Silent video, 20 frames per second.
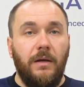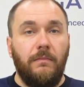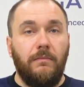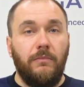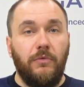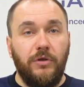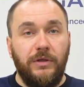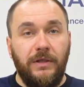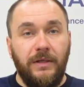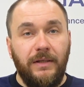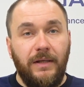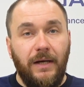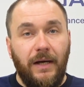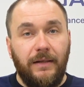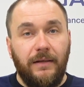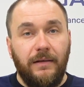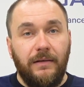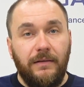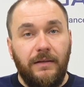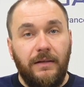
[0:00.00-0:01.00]
More than
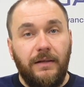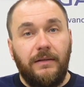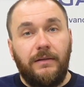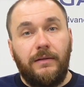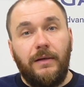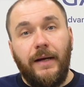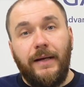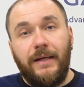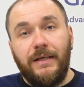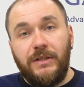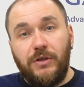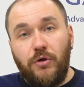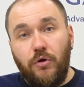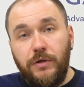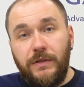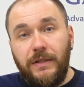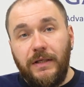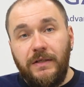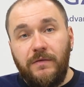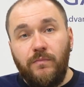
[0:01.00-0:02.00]
that, the tracker's
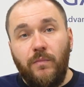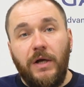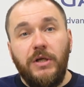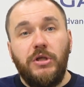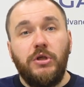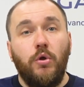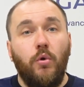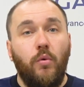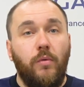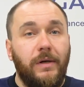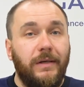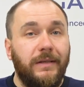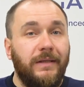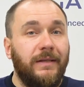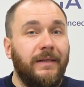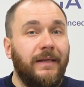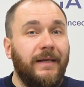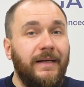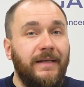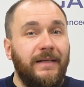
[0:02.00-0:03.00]
cost is much lower
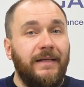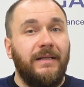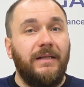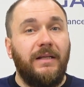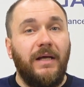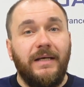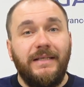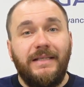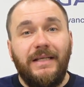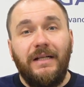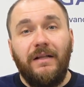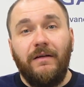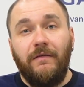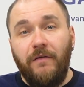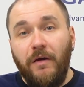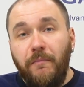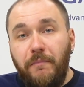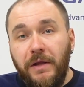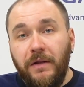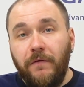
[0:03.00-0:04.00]
than any industrial
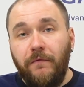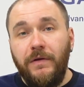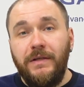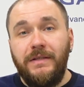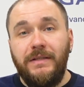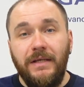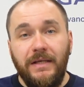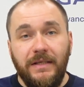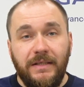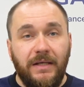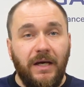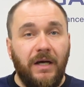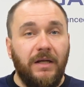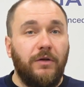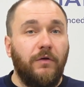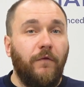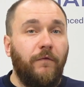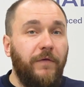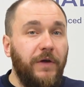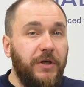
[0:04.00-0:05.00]
equipment with these
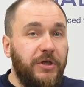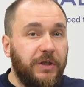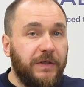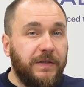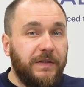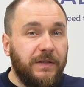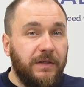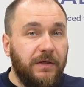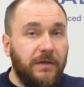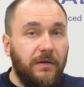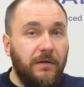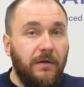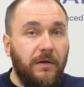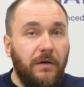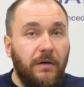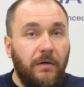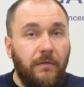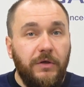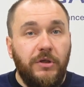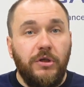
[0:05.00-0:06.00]
kind of features,
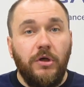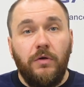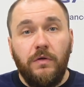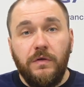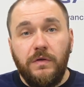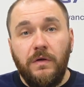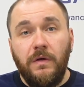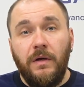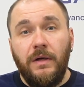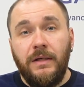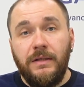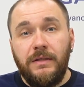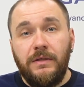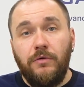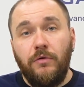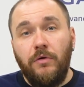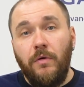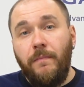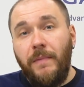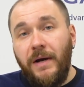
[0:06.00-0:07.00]
which also adds
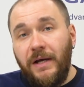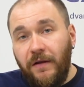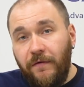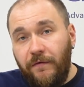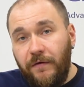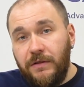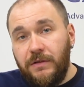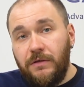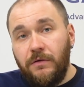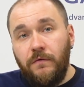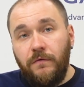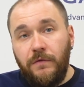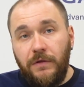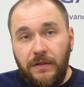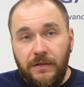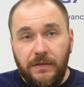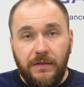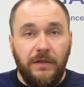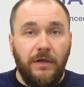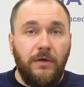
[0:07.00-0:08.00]
to the benefits of
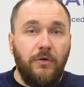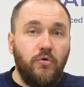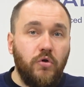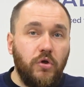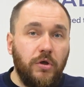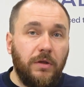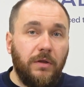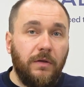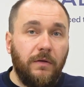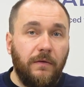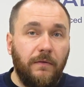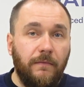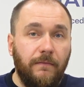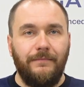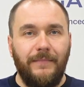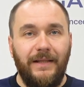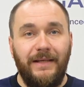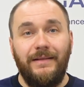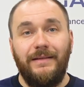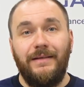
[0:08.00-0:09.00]
this solution.
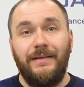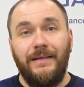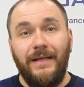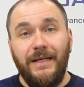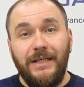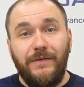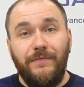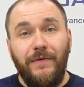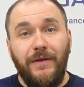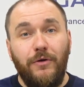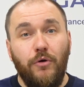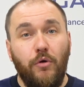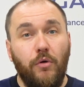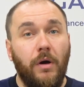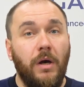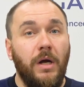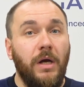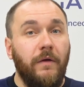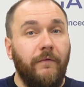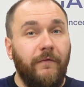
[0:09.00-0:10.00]
In the next
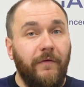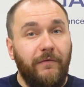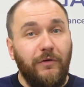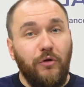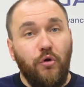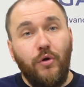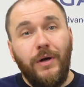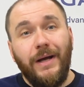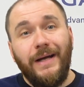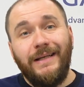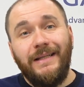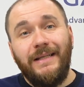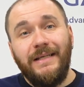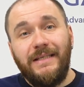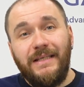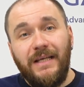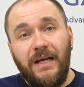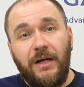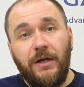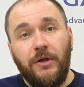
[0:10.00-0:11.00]
video, we will look at the
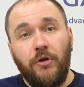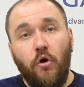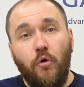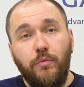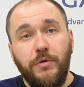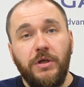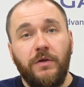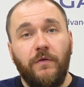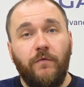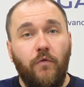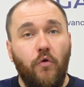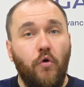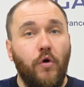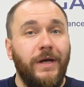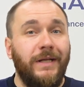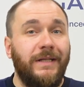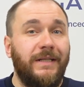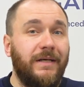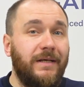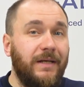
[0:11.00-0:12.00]
second option
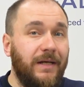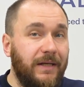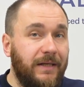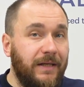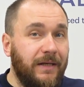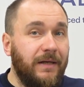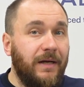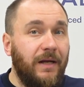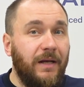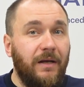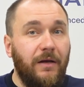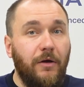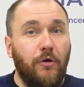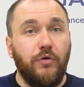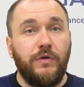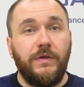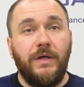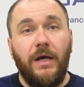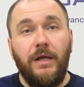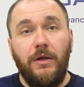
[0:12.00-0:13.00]
for integrating
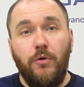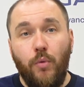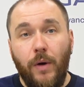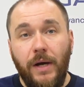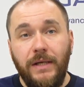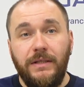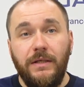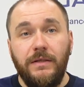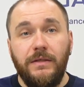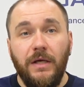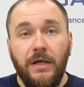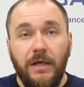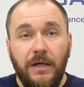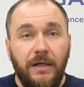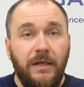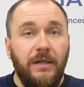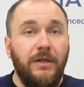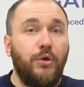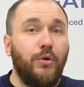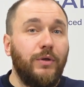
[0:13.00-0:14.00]
Galileosky devices
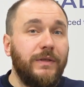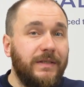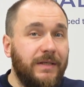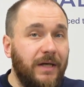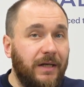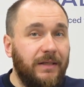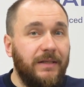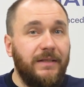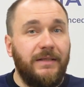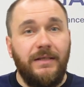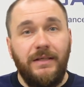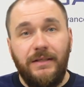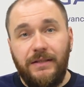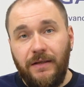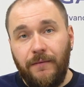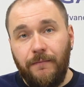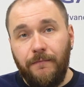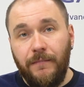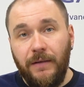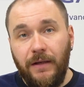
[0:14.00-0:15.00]
into a SCADA
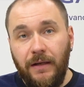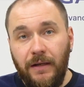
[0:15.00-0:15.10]
system,